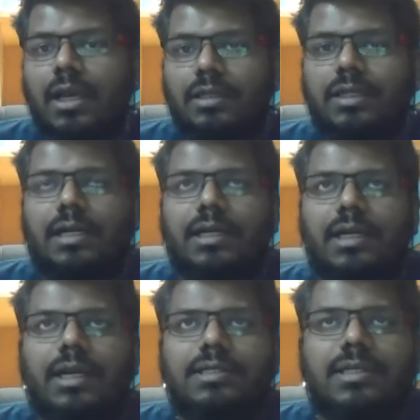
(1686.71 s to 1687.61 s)
That
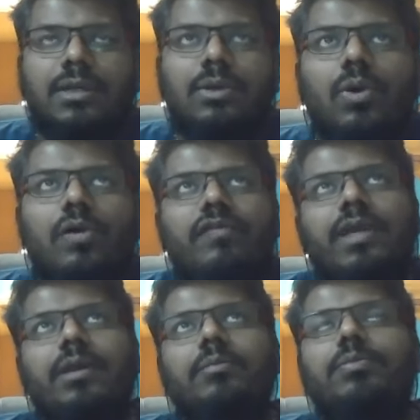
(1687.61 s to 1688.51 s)
is in no
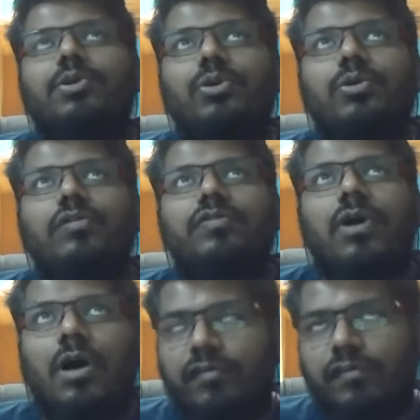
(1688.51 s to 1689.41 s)
way proof
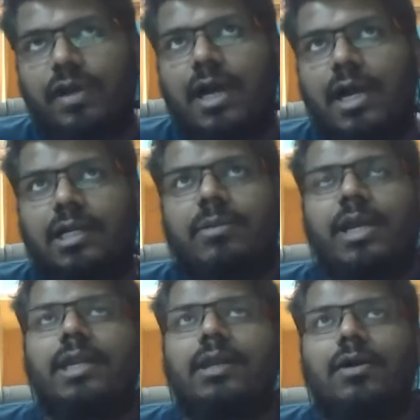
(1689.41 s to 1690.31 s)
of
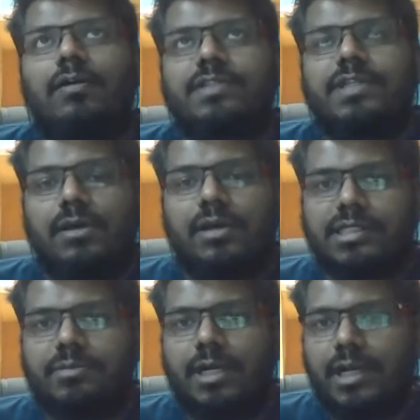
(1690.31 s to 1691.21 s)
undermining of
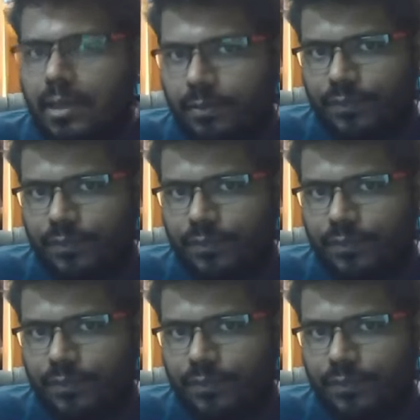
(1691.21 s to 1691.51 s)
secularism in India.